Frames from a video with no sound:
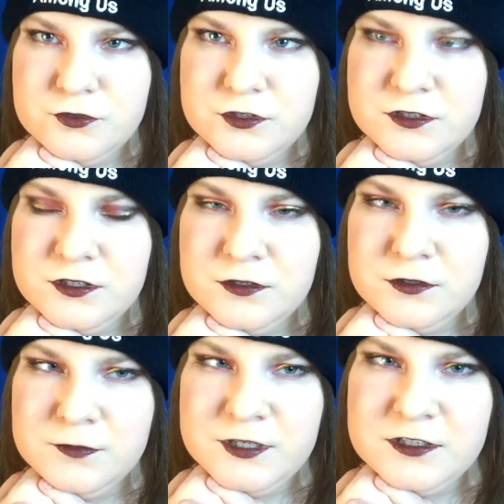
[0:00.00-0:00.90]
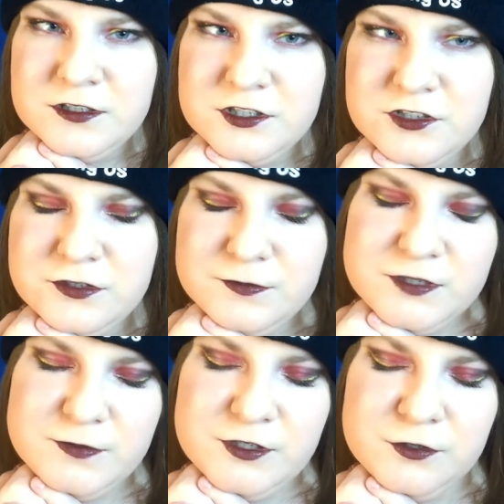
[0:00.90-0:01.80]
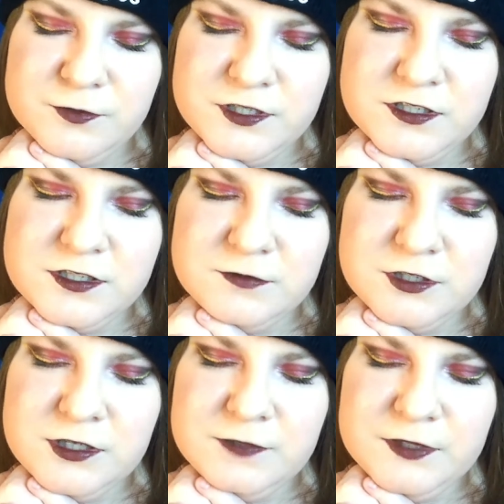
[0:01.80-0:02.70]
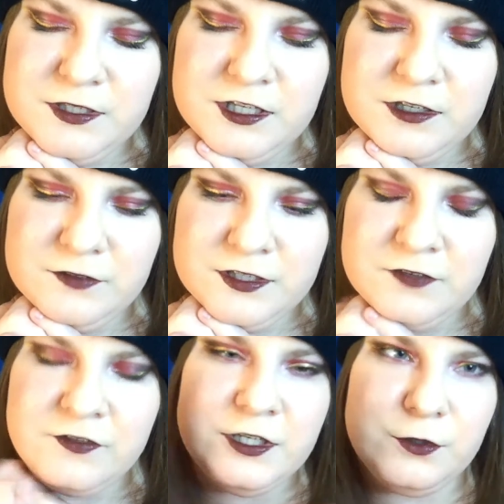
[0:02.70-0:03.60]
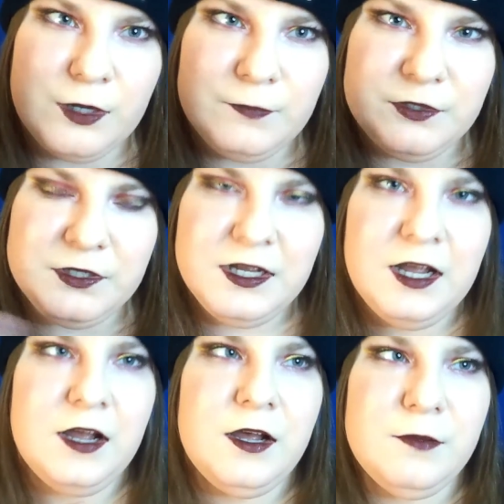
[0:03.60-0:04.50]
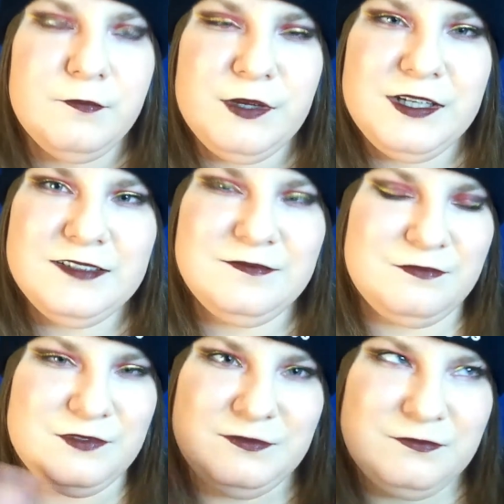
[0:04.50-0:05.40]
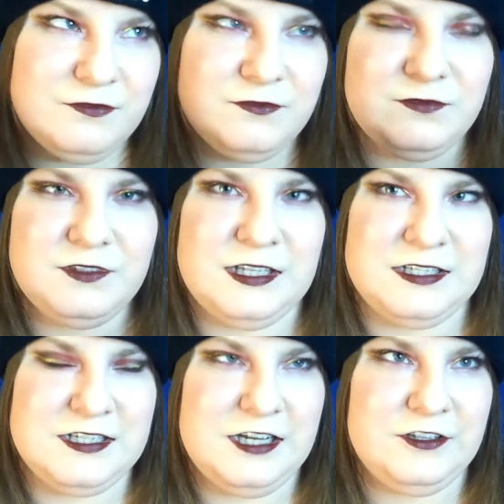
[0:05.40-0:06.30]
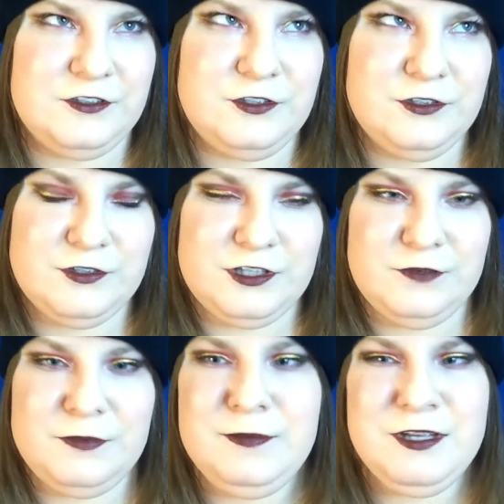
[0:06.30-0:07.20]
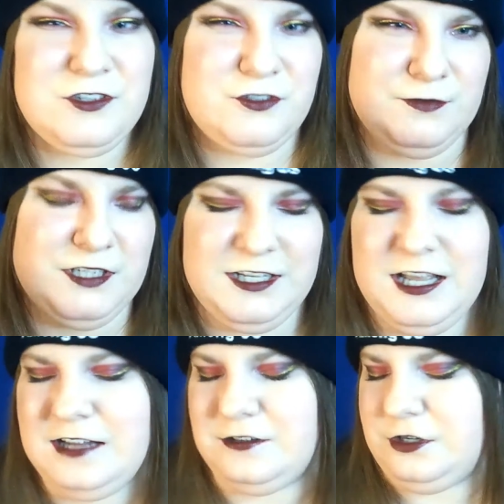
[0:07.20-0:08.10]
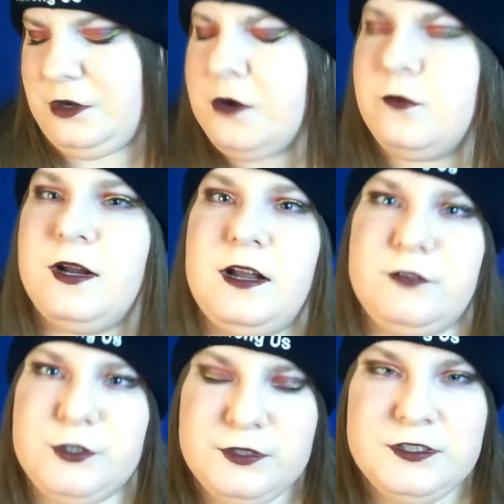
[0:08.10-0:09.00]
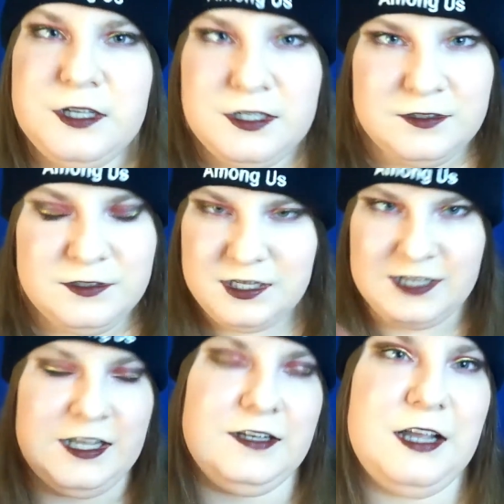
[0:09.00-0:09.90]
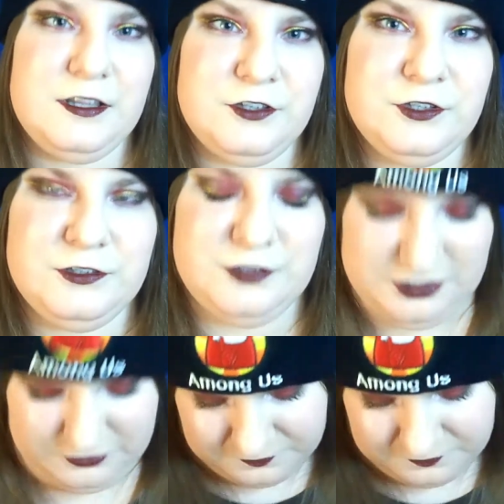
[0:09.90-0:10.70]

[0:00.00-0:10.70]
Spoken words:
No, I'm not going to stream tomorrow because I'm going to be having a video up. But that's neither here nor there. Maybe I'll stream tonight. I don't know. Whatever. Again, neither here nor there.